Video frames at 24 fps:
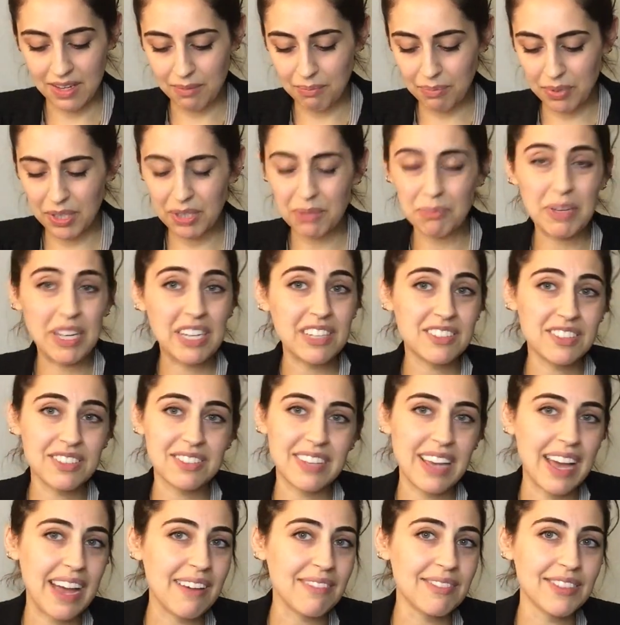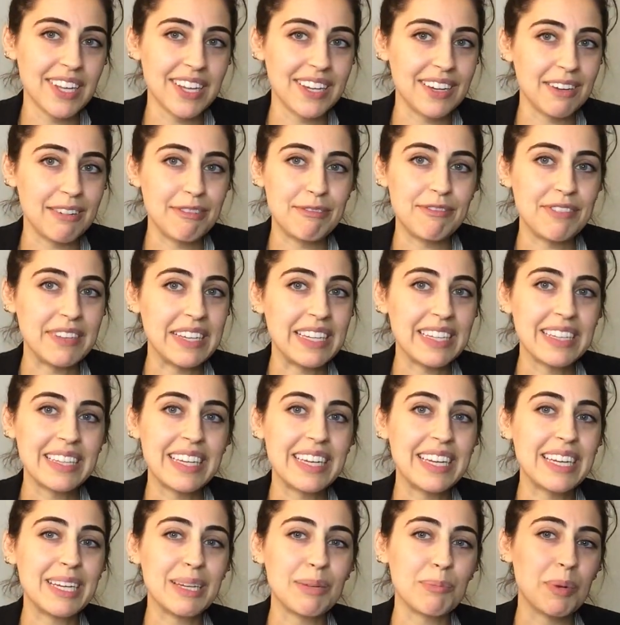but you may just have, like, a
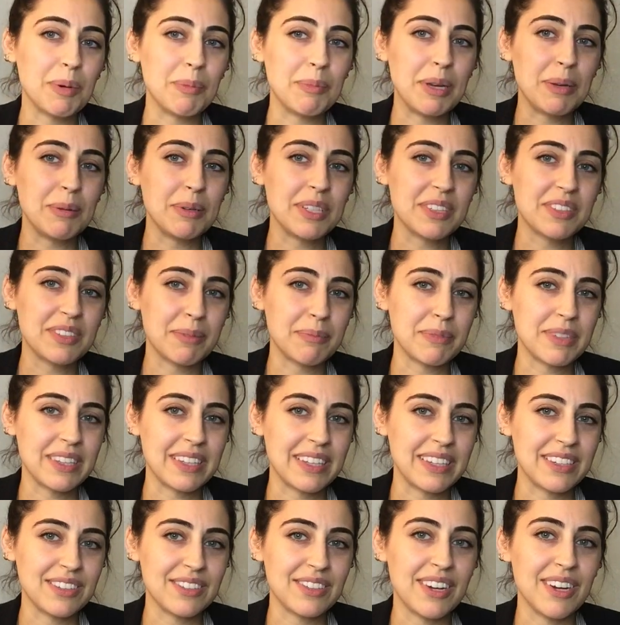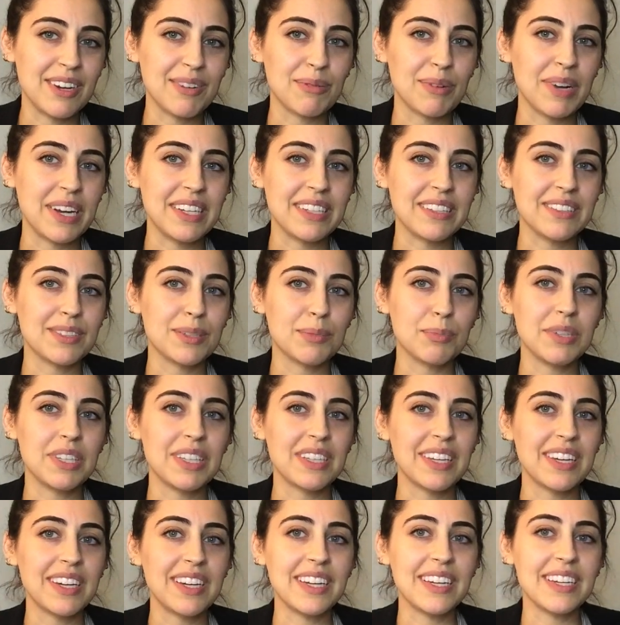feeling, but maybe it's something that you're not ready to be,
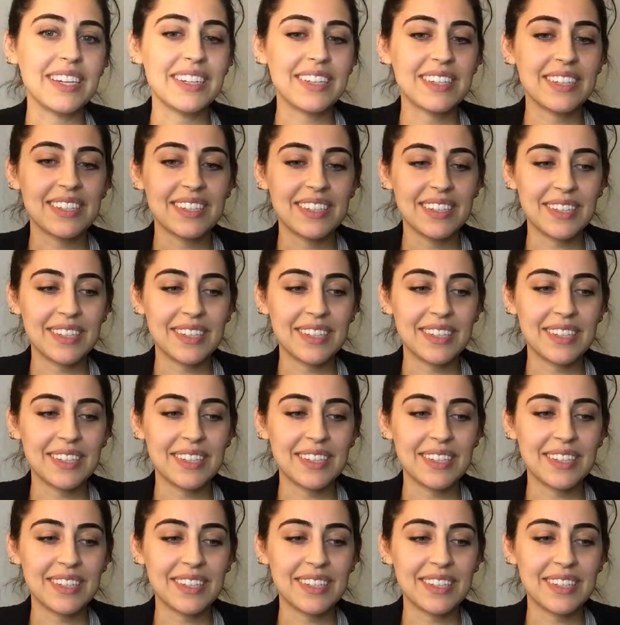like,